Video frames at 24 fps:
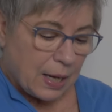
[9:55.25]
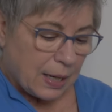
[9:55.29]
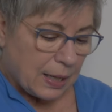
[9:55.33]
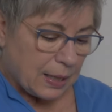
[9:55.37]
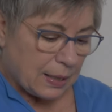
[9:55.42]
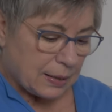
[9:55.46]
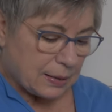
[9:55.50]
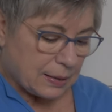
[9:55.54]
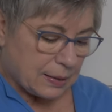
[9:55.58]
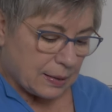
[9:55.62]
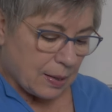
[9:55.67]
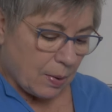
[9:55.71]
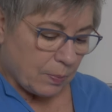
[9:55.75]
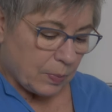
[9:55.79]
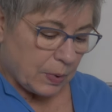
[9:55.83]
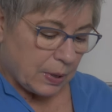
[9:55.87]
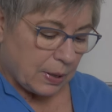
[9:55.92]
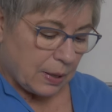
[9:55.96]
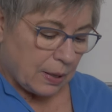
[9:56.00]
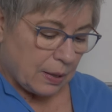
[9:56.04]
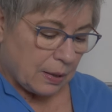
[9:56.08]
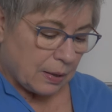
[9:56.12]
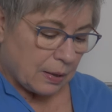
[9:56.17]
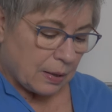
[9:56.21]
It's
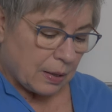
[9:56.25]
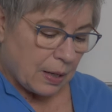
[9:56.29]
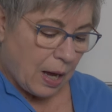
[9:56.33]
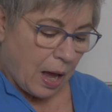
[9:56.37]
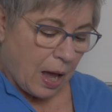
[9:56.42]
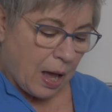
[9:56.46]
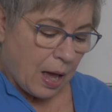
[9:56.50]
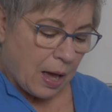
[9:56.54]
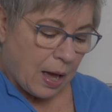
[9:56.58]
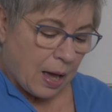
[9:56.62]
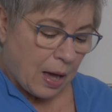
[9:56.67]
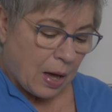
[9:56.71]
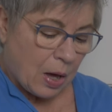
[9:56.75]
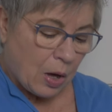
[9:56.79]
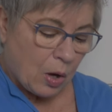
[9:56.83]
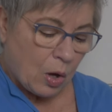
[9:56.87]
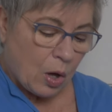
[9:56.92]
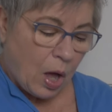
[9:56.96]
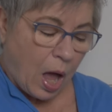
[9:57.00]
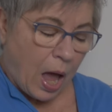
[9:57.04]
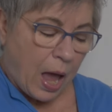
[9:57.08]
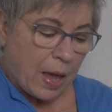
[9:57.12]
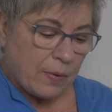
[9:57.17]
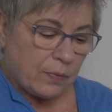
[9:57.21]
something
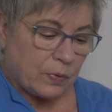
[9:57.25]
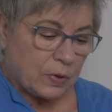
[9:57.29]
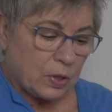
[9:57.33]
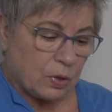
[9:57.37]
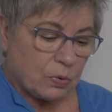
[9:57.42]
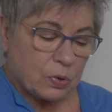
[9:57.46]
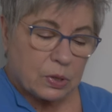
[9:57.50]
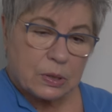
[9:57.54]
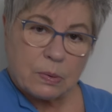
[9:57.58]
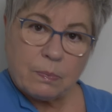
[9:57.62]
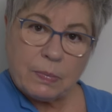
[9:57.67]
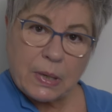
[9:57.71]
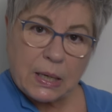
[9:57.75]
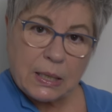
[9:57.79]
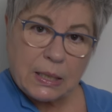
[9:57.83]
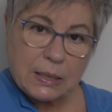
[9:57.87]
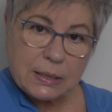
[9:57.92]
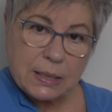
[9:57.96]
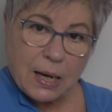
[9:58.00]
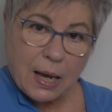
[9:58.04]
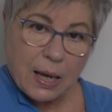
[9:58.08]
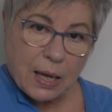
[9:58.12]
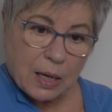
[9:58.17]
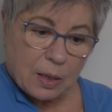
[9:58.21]
I've used many
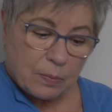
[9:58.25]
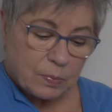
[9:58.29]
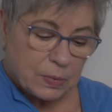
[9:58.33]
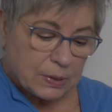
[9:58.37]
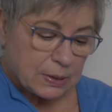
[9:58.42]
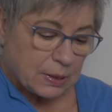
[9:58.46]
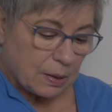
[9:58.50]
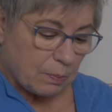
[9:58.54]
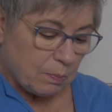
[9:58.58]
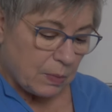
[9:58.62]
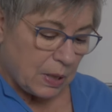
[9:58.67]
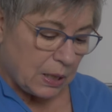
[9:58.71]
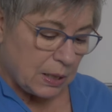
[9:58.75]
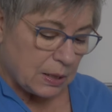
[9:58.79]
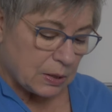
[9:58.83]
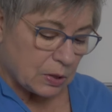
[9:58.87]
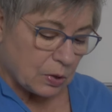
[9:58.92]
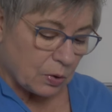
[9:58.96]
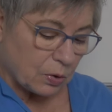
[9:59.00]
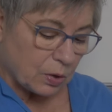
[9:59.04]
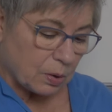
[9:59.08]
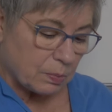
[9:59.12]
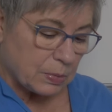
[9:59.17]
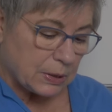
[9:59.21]
times in many
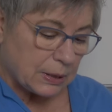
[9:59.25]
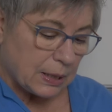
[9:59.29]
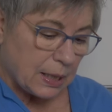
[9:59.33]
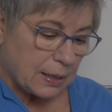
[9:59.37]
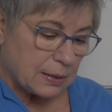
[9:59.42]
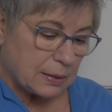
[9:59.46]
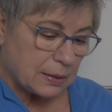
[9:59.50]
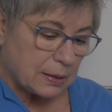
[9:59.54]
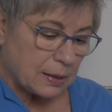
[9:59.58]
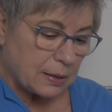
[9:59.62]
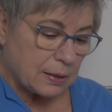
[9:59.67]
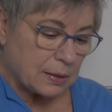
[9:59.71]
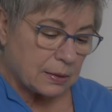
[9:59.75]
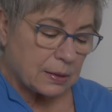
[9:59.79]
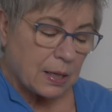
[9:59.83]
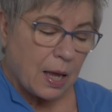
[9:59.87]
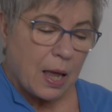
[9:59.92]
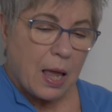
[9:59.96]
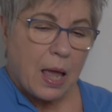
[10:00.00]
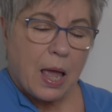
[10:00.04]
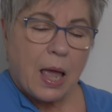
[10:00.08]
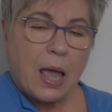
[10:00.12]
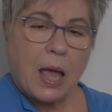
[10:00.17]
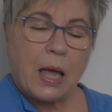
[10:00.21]
circumstances
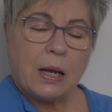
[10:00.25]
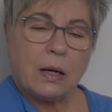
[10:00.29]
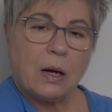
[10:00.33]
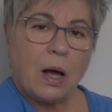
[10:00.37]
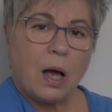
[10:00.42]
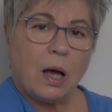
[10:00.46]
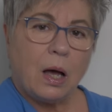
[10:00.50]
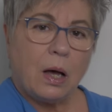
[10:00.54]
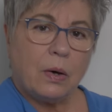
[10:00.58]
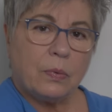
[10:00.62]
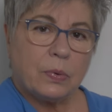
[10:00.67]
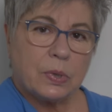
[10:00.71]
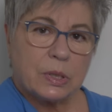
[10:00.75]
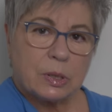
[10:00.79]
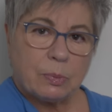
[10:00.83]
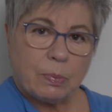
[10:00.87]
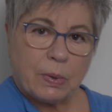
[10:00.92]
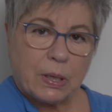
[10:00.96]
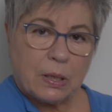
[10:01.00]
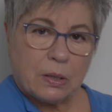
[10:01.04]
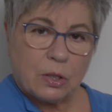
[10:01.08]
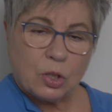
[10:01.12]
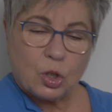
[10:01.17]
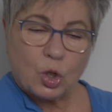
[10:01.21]
and always
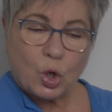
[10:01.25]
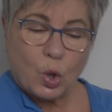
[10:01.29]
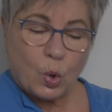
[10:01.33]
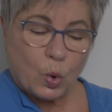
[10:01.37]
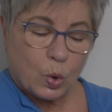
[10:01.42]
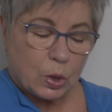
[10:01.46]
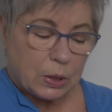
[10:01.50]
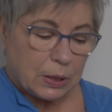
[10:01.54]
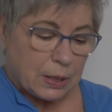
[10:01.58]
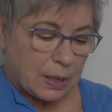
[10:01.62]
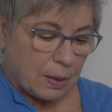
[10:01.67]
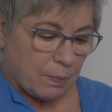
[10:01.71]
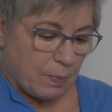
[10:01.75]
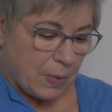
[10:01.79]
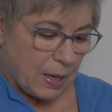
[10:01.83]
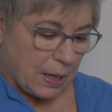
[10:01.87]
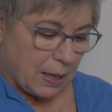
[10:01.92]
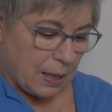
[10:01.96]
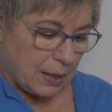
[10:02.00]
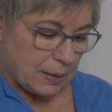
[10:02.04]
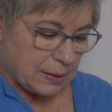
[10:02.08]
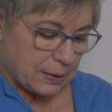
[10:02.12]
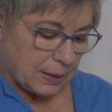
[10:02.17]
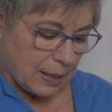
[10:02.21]
been totally
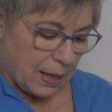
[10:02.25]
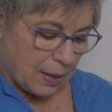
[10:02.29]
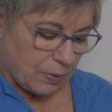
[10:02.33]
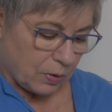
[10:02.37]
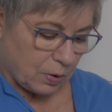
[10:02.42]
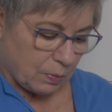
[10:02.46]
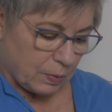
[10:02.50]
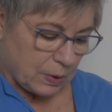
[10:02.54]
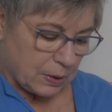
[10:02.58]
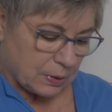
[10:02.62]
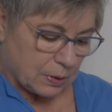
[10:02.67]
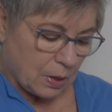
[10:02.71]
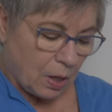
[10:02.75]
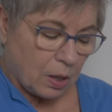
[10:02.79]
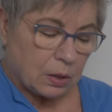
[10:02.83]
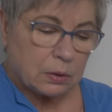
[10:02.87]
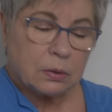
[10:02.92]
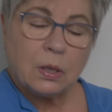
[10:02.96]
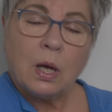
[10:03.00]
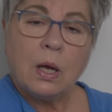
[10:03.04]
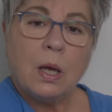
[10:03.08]
amazed at the result.